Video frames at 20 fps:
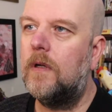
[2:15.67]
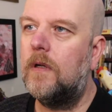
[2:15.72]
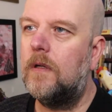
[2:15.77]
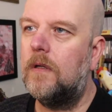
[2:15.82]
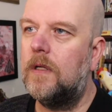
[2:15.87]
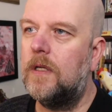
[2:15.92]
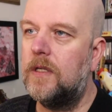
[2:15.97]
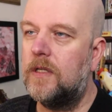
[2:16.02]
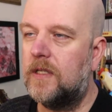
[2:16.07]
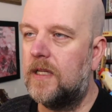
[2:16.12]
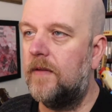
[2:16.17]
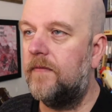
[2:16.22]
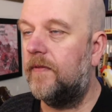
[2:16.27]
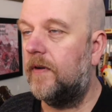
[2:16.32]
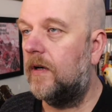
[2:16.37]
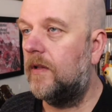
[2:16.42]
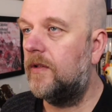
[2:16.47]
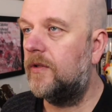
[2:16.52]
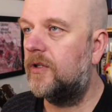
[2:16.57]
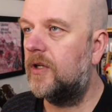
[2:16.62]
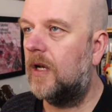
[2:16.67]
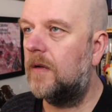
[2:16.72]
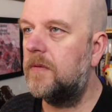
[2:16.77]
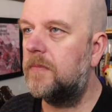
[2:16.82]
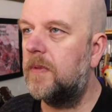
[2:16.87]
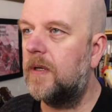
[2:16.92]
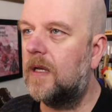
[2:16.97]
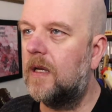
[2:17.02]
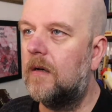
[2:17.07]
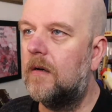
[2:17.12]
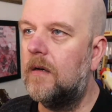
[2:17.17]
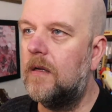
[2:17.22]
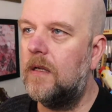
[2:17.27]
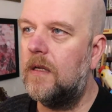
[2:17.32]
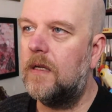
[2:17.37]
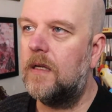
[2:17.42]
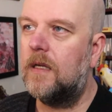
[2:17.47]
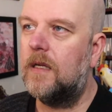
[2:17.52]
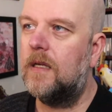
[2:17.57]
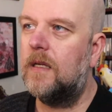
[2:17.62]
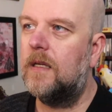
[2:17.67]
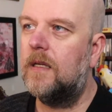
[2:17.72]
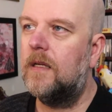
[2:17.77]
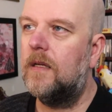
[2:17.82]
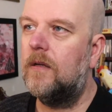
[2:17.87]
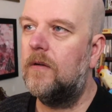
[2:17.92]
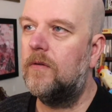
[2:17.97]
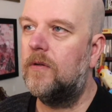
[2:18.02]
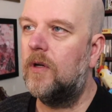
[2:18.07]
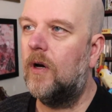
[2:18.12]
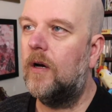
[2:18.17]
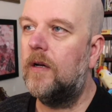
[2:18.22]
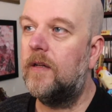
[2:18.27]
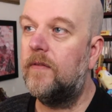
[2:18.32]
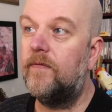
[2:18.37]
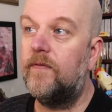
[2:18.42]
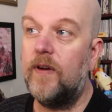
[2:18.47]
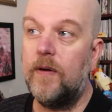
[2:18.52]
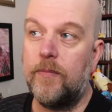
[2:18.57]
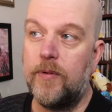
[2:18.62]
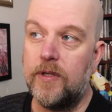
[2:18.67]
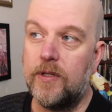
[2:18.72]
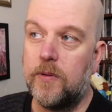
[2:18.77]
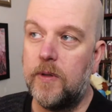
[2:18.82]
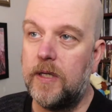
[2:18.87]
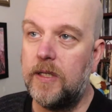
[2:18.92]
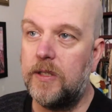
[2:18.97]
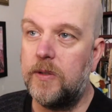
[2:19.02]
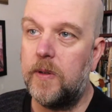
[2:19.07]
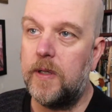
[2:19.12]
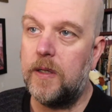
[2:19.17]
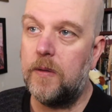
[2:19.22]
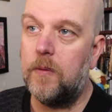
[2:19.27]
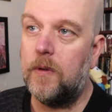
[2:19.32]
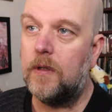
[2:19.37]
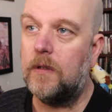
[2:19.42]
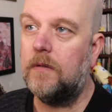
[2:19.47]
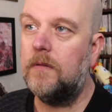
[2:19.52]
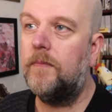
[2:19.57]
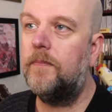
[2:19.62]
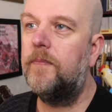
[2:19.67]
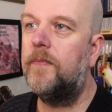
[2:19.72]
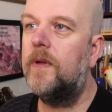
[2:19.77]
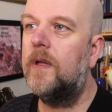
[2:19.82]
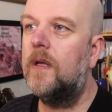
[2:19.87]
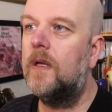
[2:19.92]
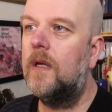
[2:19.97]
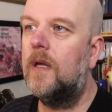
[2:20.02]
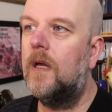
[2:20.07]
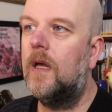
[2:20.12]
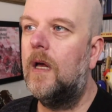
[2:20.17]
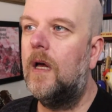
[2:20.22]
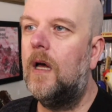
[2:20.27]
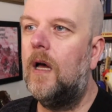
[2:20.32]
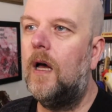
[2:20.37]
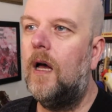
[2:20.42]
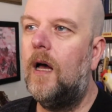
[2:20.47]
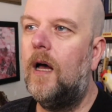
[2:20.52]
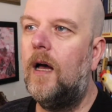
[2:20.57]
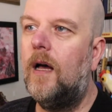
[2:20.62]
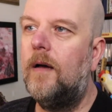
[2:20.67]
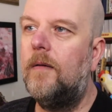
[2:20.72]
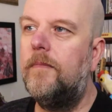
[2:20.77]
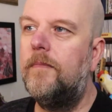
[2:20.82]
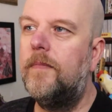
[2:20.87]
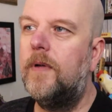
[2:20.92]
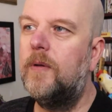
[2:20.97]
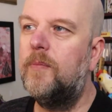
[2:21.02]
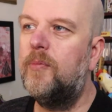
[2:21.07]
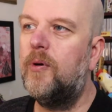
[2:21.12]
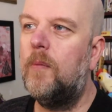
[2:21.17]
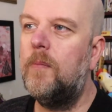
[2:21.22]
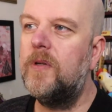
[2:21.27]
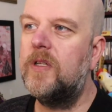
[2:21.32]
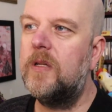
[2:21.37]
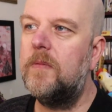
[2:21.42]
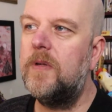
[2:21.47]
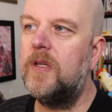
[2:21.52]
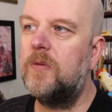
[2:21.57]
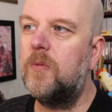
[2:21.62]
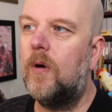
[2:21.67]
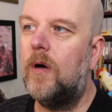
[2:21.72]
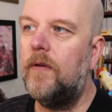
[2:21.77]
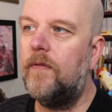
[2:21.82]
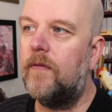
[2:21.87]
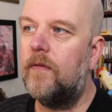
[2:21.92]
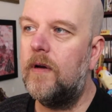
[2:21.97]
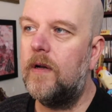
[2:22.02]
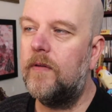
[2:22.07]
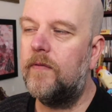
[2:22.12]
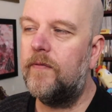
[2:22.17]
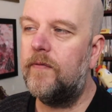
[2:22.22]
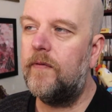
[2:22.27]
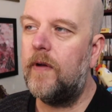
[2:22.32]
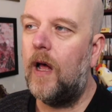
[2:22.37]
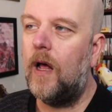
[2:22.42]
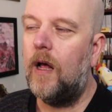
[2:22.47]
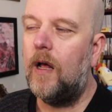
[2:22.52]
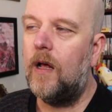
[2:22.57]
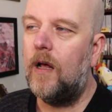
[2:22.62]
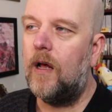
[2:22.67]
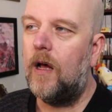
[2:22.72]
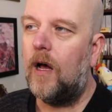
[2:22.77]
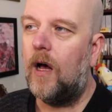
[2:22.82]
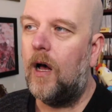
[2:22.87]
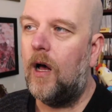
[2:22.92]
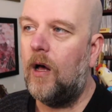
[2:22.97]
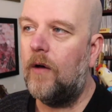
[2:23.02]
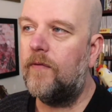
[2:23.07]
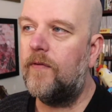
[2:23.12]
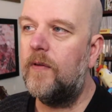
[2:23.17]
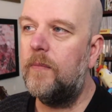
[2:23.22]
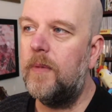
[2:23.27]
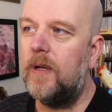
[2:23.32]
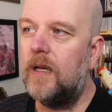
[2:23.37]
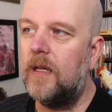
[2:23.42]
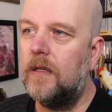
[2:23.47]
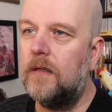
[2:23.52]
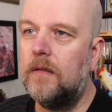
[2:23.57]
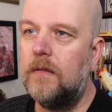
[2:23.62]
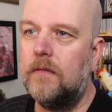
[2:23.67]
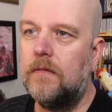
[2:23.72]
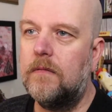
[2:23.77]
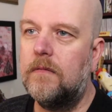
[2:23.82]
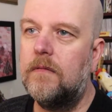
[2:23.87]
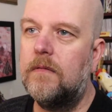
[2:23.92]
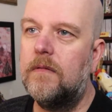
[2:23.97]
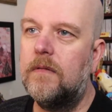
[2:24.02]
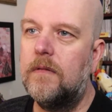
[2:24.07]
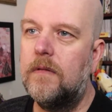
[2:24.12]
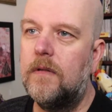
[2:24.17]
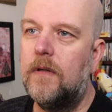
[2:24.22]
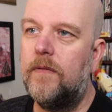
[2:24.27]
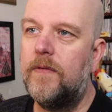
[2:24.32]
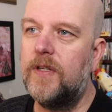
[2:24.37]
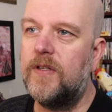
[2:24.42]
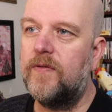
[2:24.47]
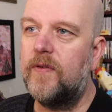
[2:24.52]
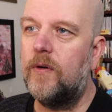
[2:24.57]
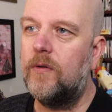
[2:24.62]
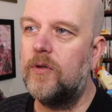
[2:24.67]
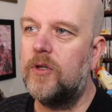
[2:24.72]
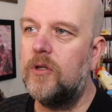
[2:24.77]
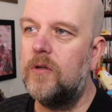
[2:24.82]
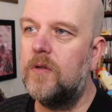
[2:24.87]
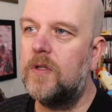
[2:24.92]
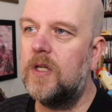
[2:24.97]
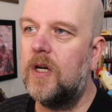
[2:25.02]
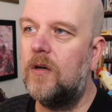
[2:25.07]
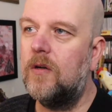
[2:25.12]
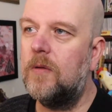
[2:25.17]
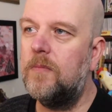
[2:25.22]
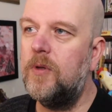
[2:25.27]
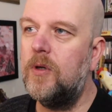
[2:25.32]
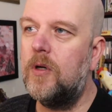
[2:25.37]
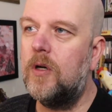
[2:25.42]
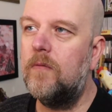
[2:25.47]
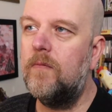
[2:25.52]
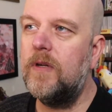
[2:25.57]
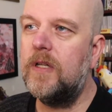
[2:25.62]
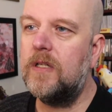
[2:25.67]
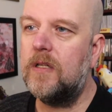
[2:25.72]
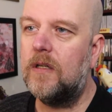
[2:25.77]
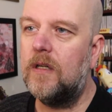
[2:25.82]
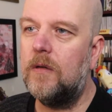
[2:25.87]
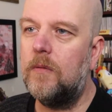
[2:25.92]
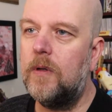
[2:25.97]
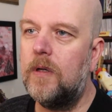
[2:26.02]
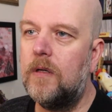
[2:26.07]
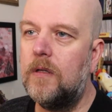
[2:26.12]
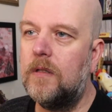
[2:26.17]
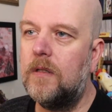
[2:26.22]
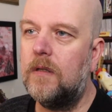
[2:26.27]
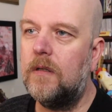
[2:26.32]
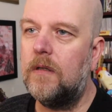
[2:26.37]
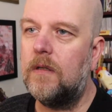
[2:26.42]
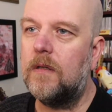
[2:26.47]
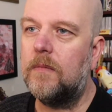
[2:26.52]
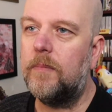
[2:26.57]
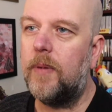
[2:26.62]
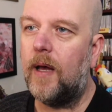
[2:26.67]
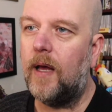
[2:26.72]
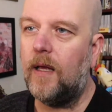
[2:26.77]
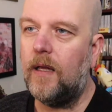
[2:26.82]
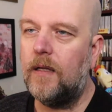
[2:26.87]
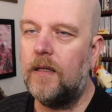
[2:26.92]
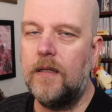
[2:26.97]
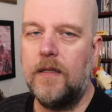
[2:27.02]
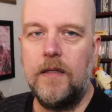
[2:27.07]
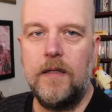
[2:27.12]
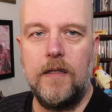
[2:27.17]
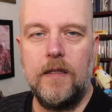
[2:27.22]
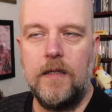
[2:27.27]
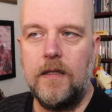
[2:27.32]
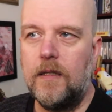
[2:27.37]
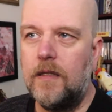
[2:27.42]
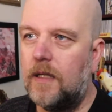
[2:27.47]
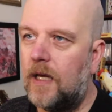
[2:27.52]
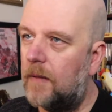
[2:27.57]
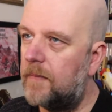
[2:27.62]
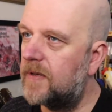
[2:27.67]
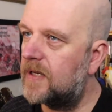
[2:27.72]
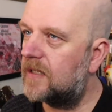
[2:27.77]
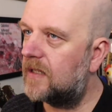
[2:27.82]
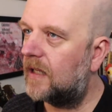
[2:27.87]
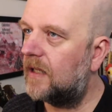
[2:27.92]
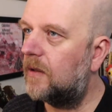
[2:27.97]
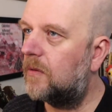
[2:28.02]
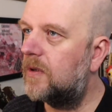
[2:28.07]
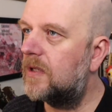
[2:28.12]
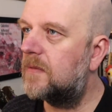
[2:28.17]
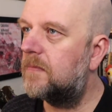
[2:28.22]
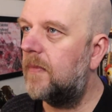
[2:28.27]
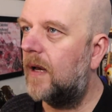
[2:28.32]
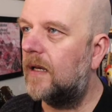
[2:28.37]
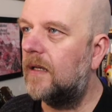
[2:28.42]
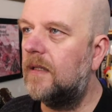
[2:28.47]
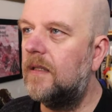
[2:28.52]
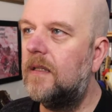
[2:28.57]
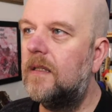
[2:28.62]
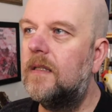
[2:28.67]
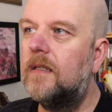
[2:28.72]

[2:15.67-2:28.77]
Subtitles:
his stepfather, James Mackay, who died in February 2021, had promised him and his wife around £500,000 of his fortune and told him, "You can retire when I die." But a mistake was made,